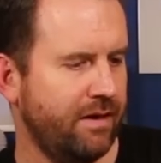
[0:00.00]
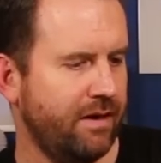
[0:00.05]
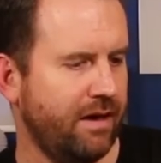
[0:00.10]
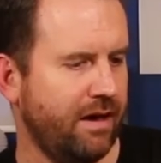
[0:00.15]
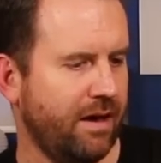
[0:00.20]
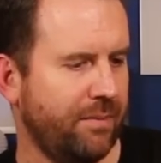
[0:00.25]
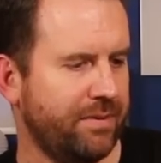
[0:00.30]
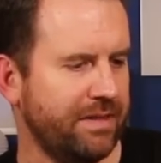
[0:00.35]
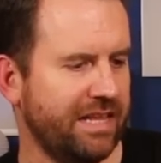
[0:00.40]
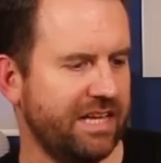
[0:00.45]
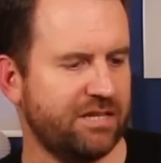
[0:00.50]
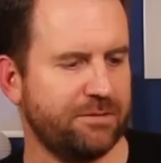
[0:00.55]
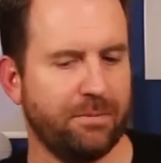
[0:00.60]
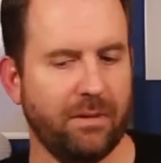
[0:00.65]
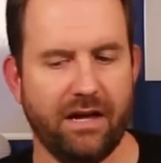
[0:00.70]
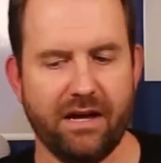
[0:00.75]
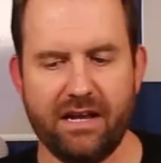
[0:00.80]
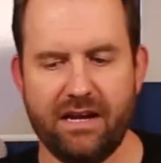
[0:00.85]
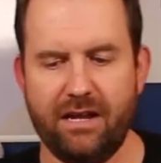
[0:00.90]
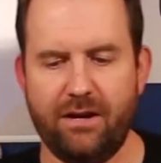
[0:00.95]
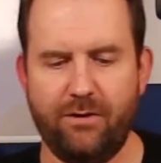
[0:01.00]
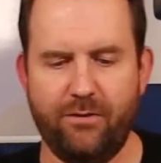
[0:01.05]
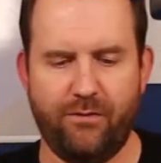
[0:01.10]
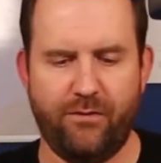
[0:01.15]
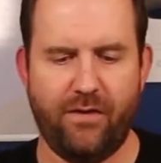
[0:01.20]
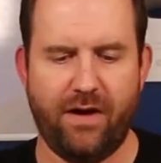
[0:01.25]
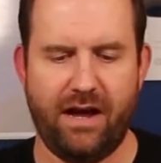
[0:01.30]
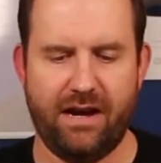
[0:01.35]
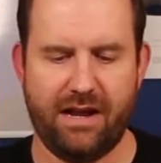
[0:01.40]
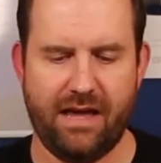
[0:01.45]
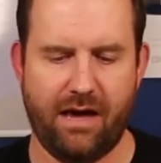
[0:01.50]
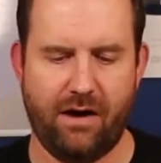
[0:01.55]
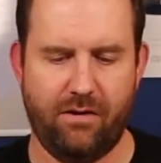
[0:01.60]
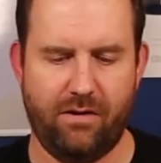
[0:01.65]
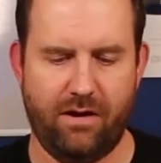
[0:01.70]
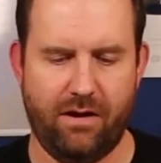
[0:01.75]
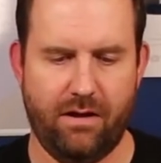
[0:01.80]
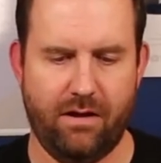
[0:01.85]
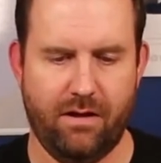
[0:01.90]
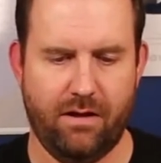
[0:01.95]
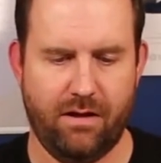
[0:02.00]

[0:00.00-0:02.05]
Uh, but let's plug it in and find out.